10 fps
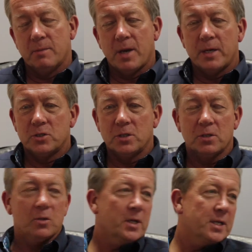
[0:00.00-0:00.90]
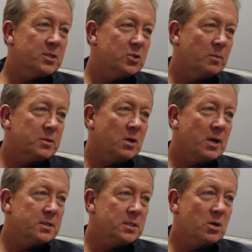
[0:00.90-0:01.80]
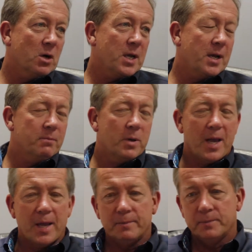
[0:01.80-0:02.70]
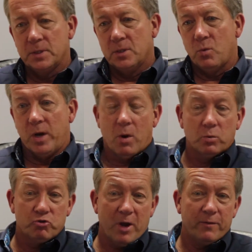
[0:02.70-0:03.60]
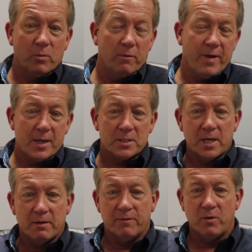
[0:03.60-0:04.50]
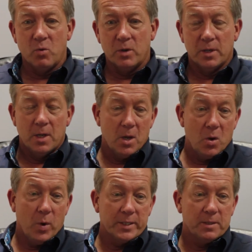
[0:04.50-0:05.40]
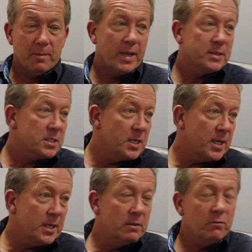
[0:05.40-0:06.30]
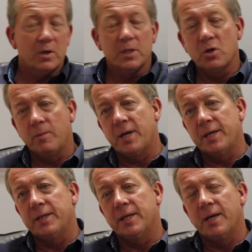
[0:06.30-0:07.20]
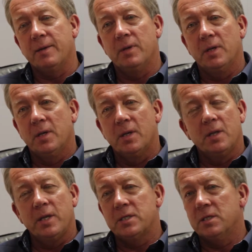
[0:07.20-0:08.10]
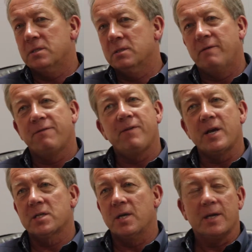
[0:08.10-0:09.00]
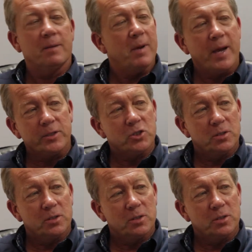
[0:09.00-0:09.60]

to manage to do against the top sides. He's got a game plan. Went to Old Trafford without a centre forward. Went to Man City and really dominated the game. This is a fascinating match